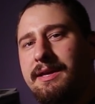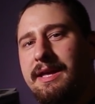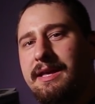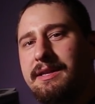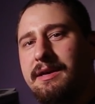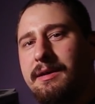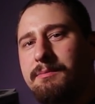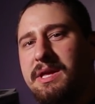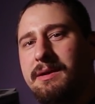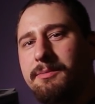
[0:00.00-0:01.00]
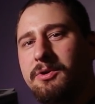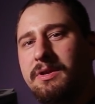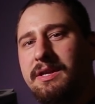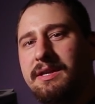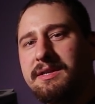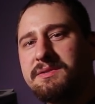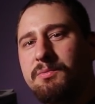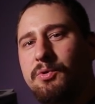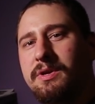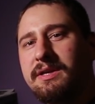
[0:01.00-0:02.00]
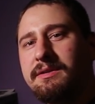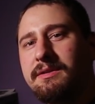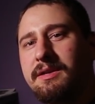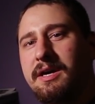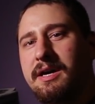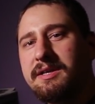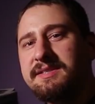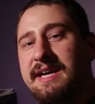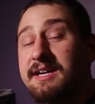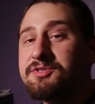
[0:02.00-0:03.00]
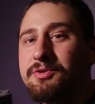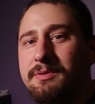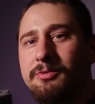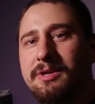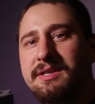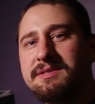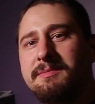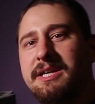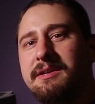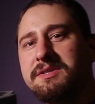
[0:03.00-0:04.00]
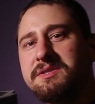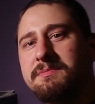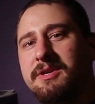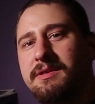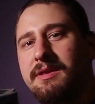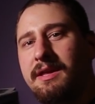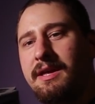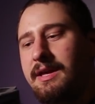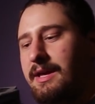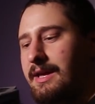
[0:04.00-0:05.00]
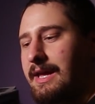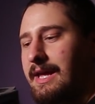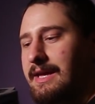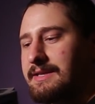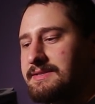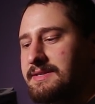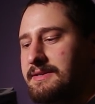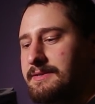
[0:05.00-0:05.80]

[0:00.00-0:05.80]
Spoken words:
and be up early the next morning to actually bring it to my gunsmith. And